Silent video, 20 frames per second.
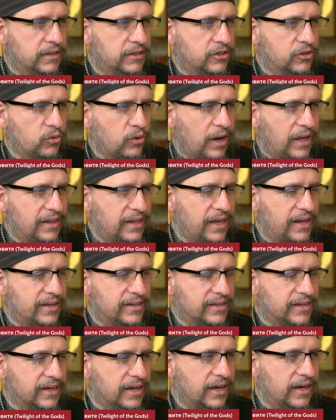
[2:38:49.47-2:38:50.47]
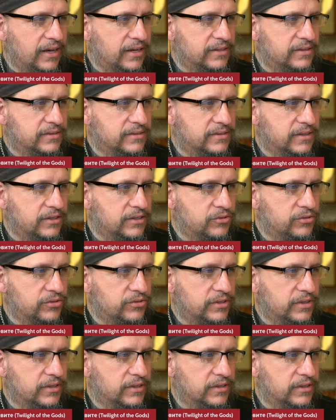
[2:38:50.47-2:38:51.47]
Twilight of the Gods.
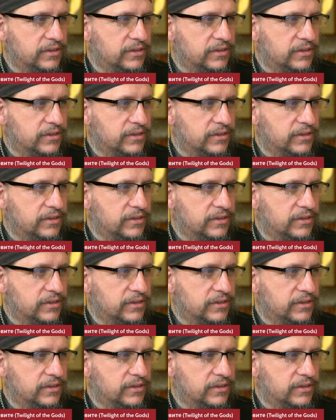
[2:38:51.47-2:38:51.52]
Interesting.